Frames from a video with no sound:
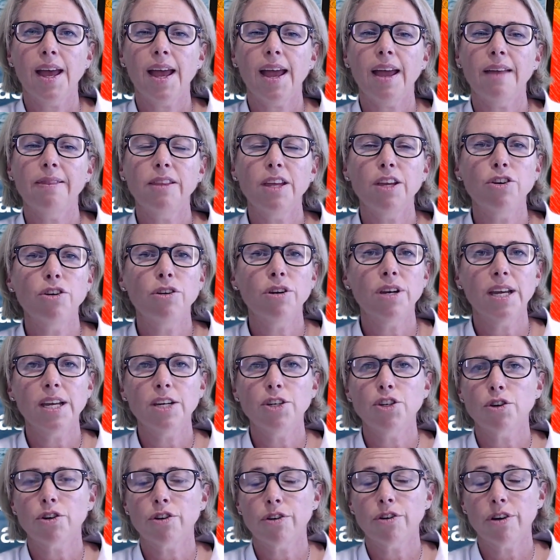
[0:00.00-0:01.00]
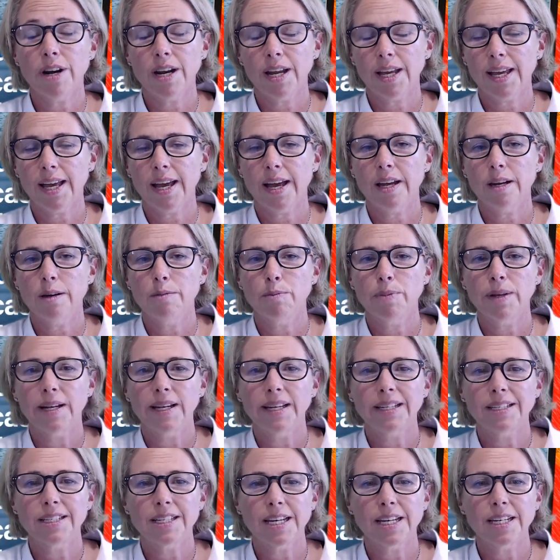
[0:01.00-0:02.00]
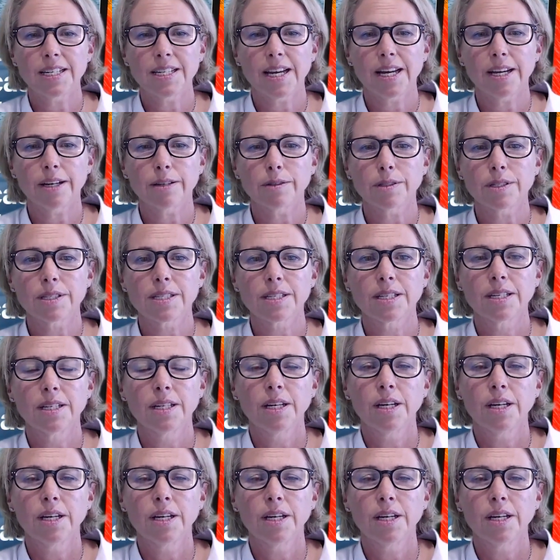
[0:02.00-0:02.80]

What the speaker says: And then you need your credit card and billing details.